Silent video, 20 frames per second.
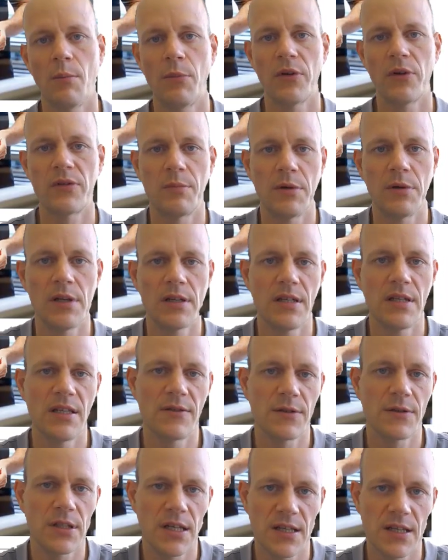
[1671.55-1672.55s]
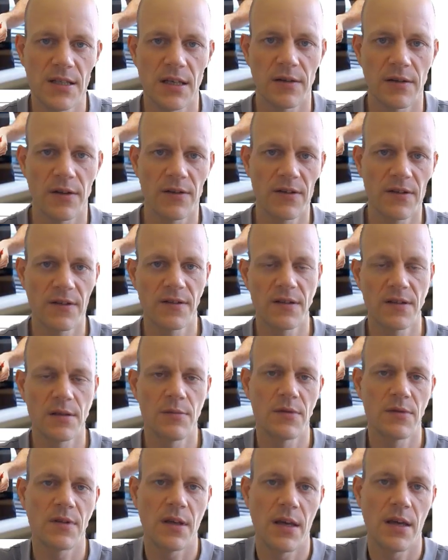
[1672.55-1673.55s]
possibilities for testing the
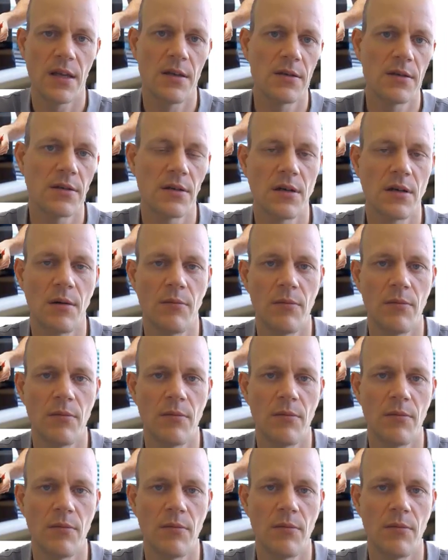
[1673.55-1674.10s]
systems and